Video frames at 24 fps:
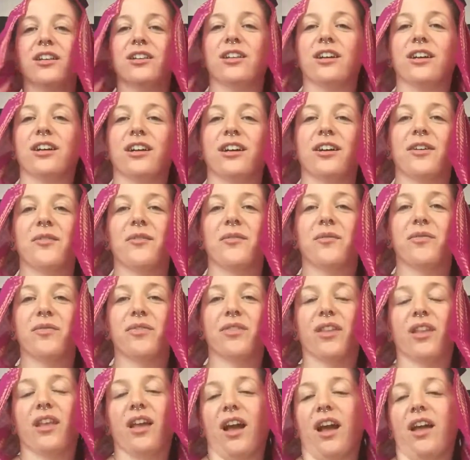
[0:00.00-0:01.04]
Look,
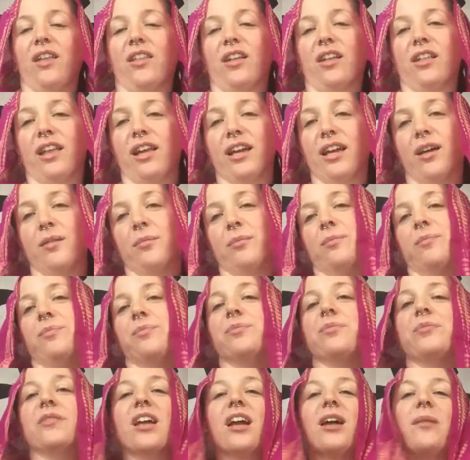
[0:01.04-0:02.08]
I look like I'm
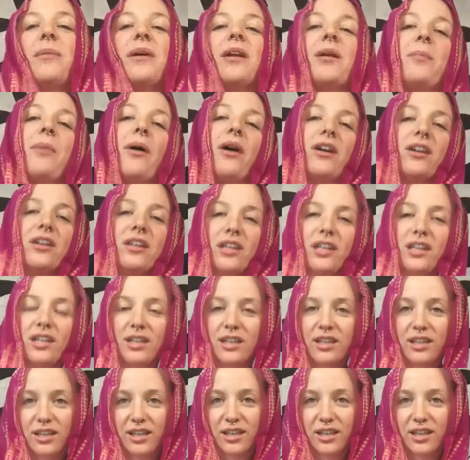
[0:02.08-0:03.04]
at a party.